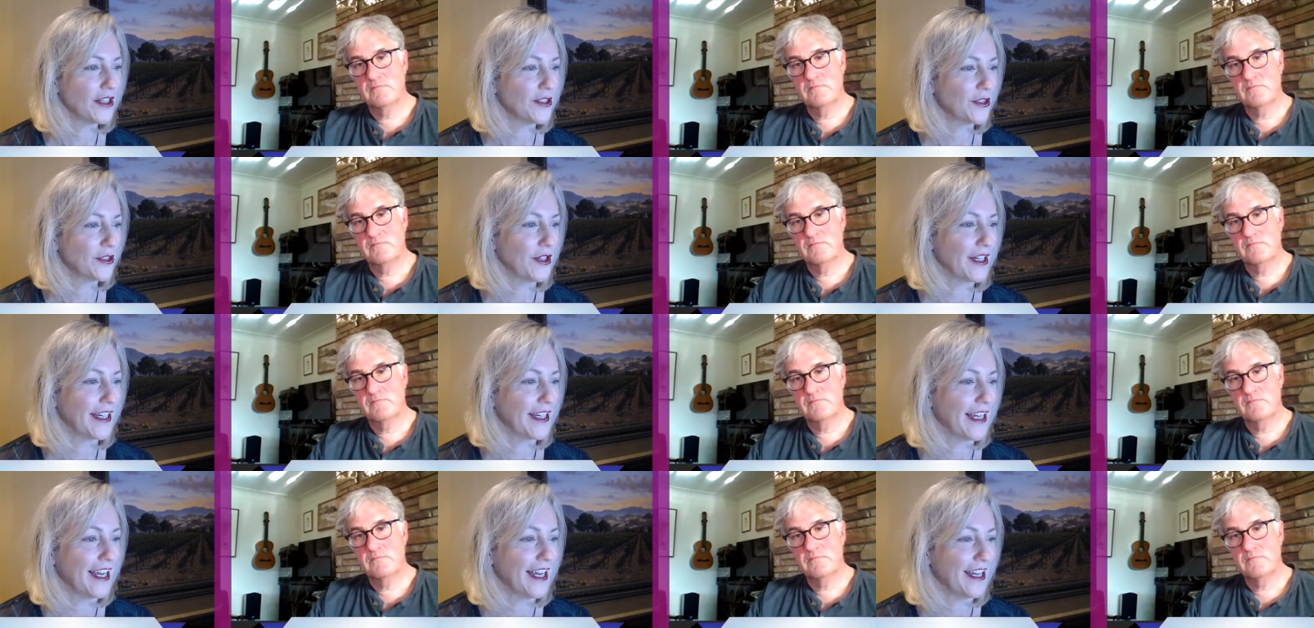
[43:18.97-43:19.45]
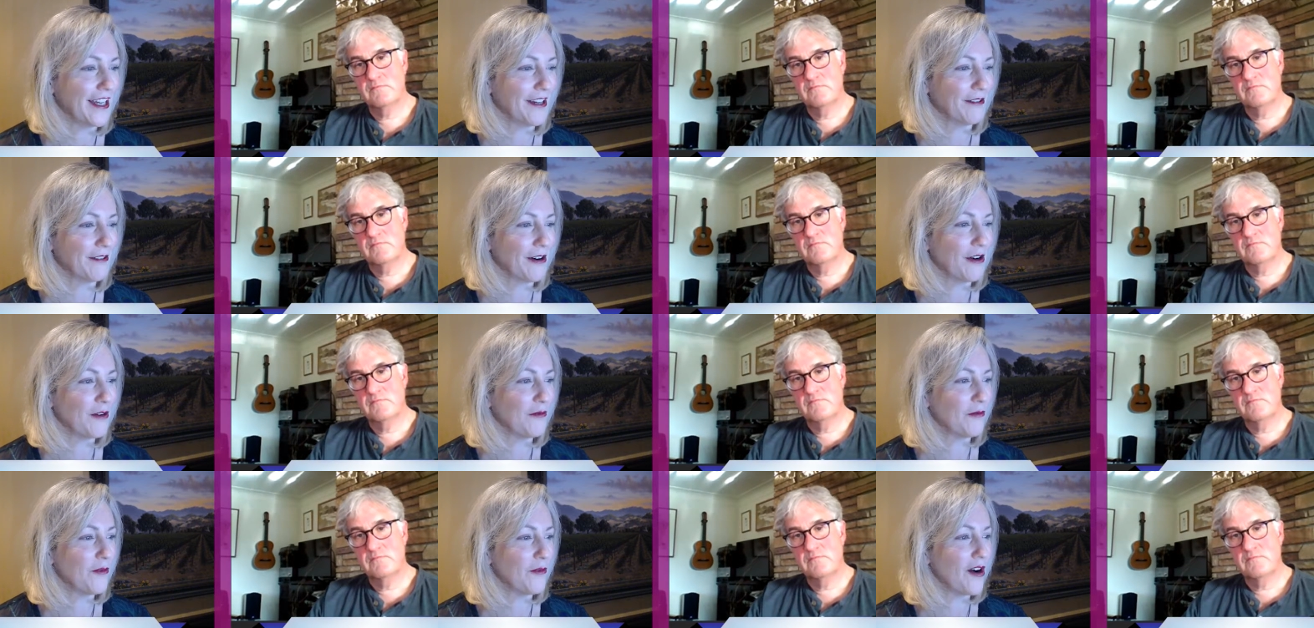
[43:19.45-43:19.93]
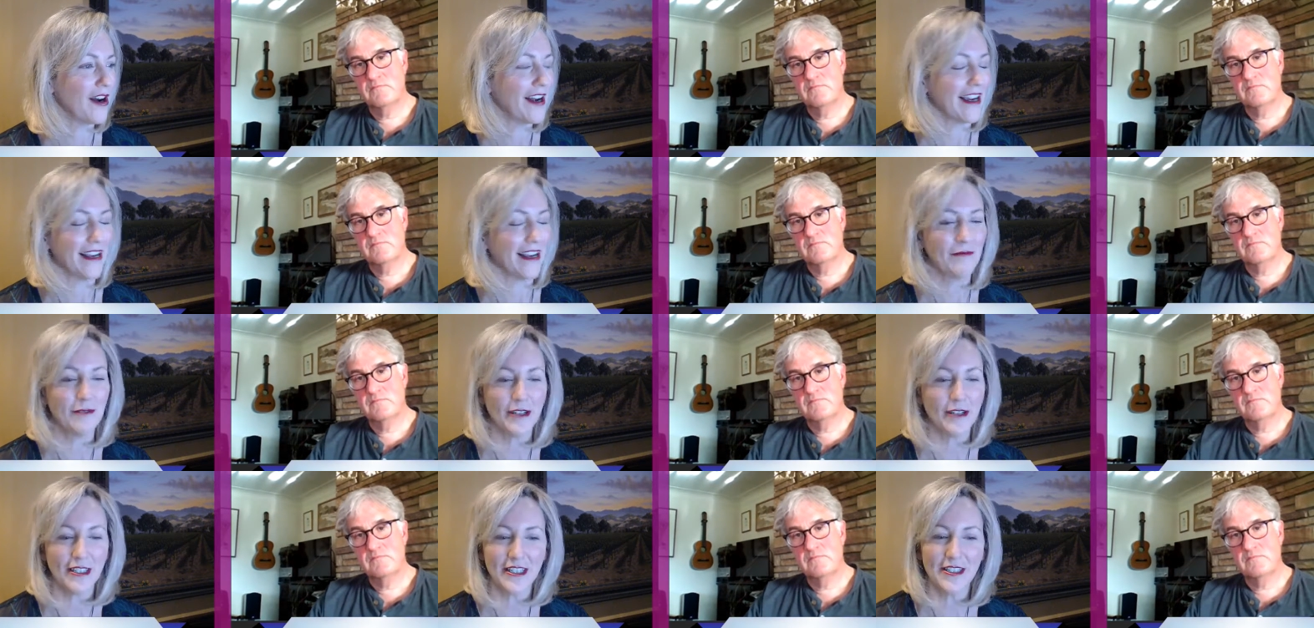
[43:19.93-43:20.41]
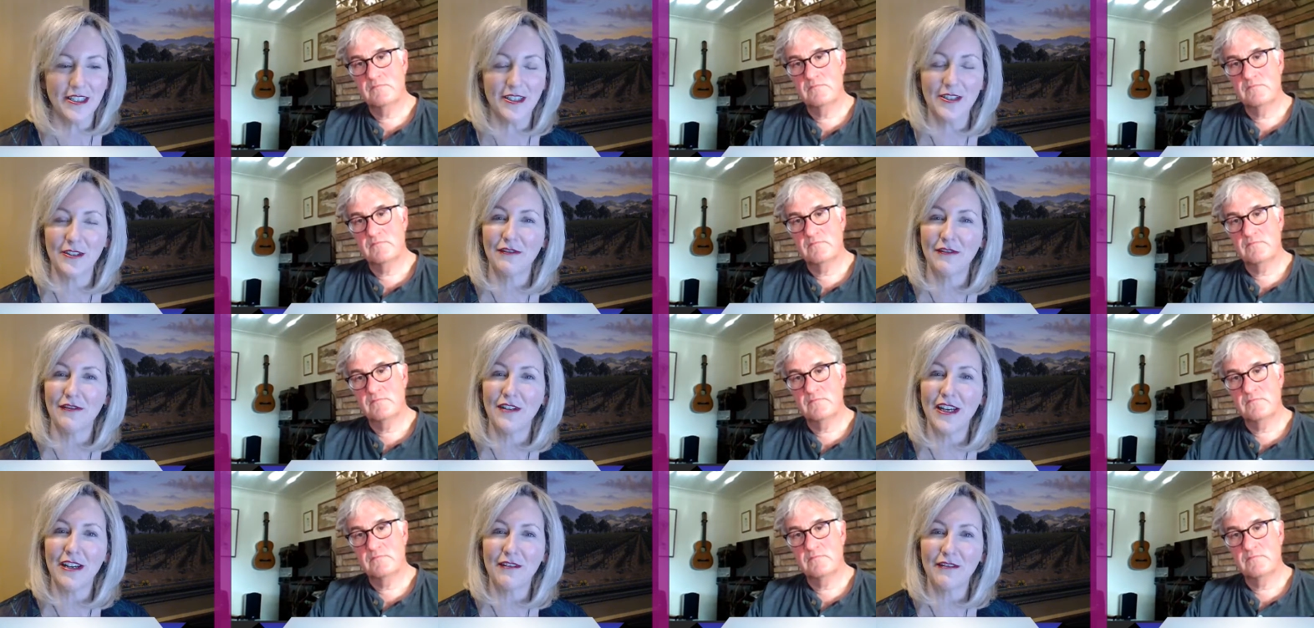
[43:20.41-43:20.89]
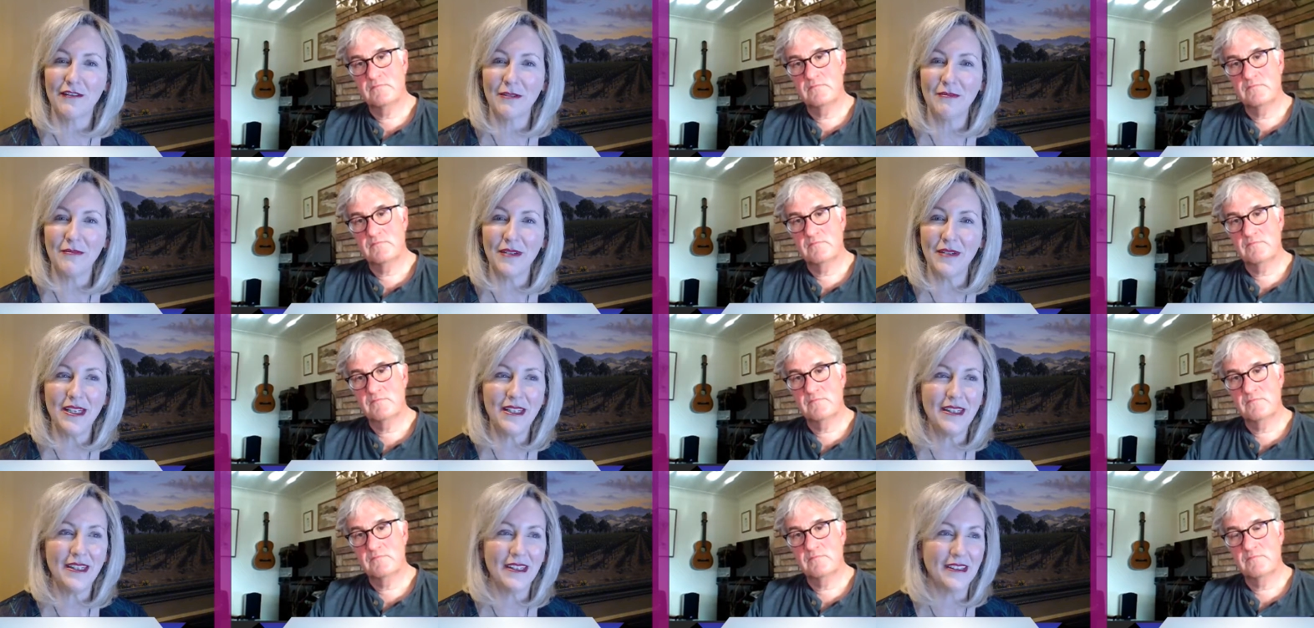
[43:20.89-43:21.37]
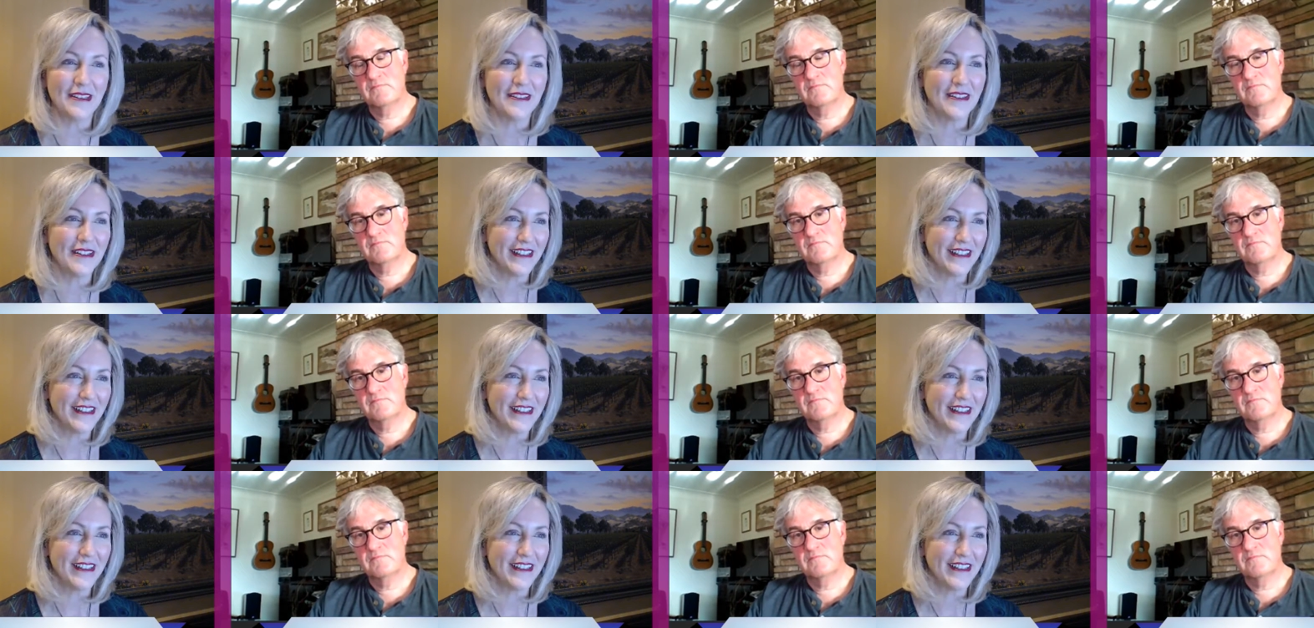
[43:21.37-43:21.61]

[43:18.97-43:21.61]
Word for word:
Speaker 1: drinking your own wine. What is your favorite Pinot?